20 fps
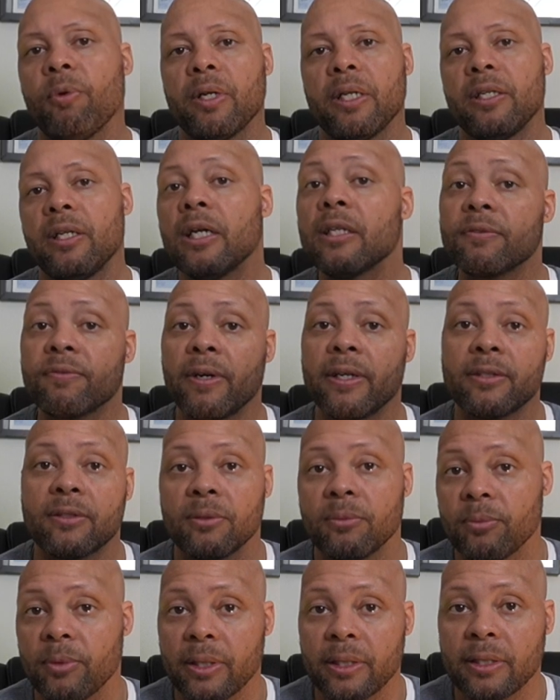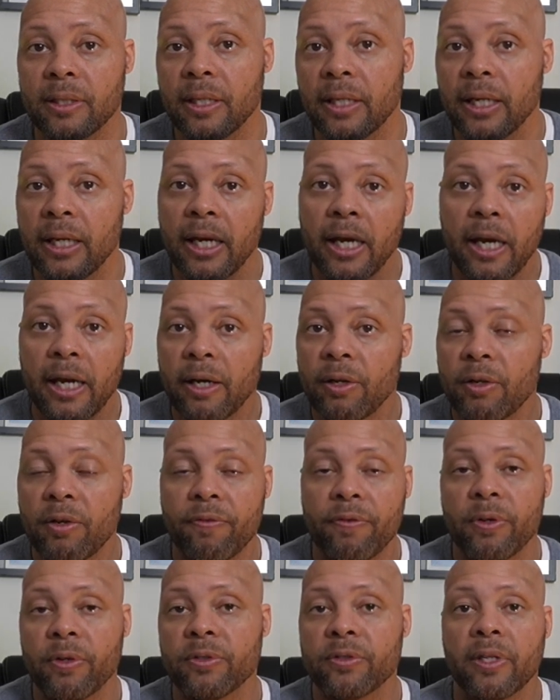when he does find someone who he
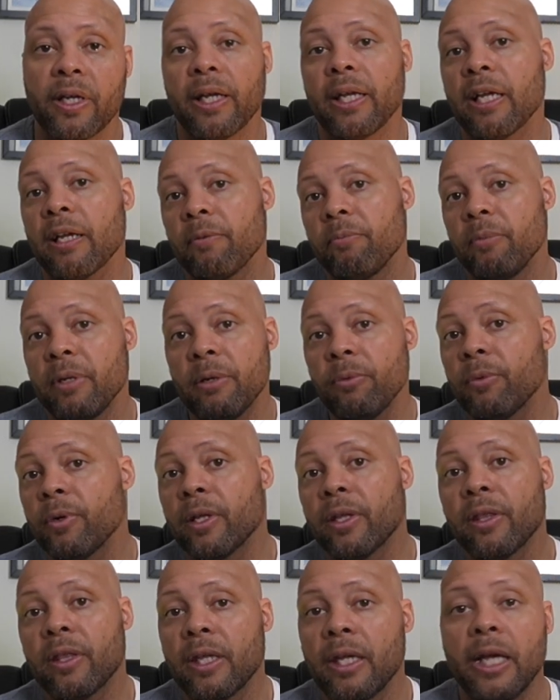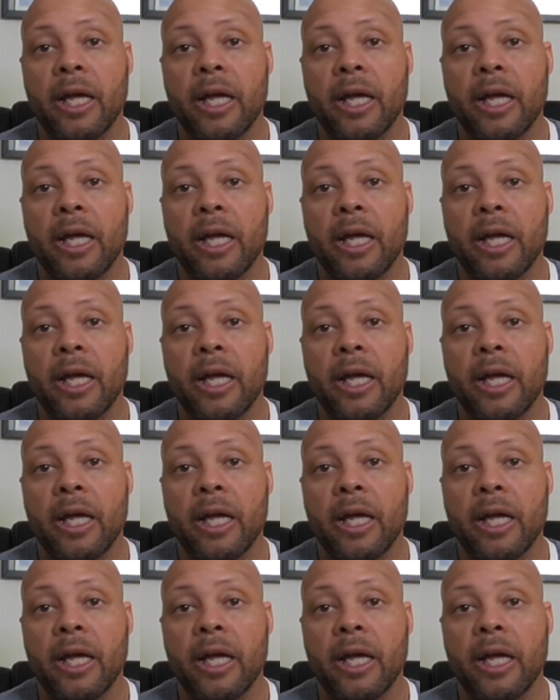feels like he can be with